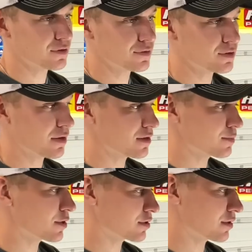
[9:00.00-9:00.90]
a
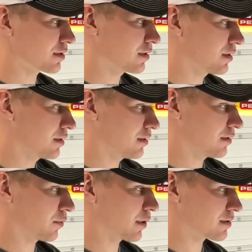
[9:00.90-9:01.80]
transmission
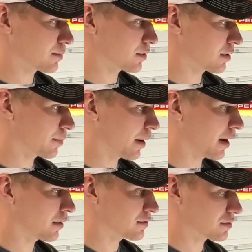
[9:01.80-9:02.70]
that weighs 1,000,000
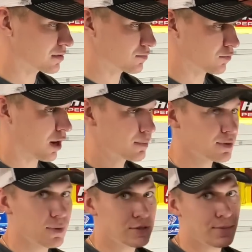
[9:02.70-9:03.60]
pounds and robs a
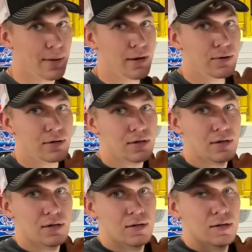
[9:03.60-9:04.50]
bunch of power.
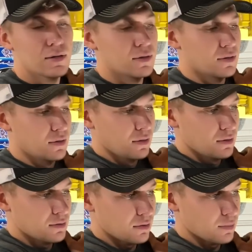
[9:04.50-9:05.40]

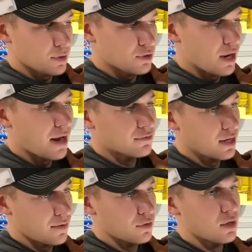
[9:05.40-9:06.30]
So I mean, you have to
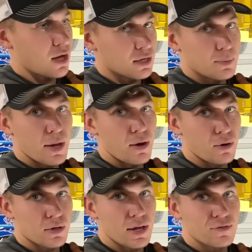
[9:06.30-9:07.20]
have a lot of power
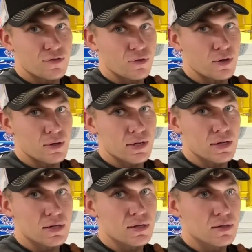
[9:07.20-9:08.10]
to have a
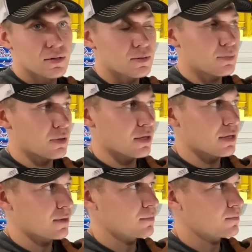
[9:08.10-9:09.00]
4L80E. But
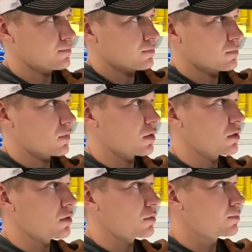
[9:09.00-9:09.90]
like, you
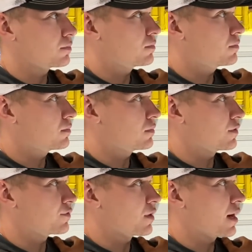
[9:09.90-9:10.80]
know,
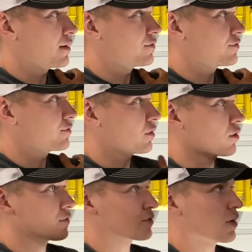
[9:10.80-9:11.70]
if you have
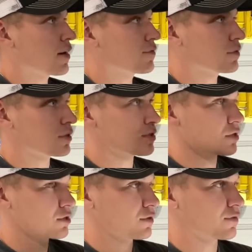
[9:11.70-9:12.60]
overdrive with a
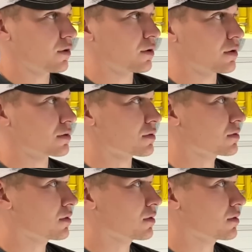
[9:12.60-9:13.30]
stick shift car, it's,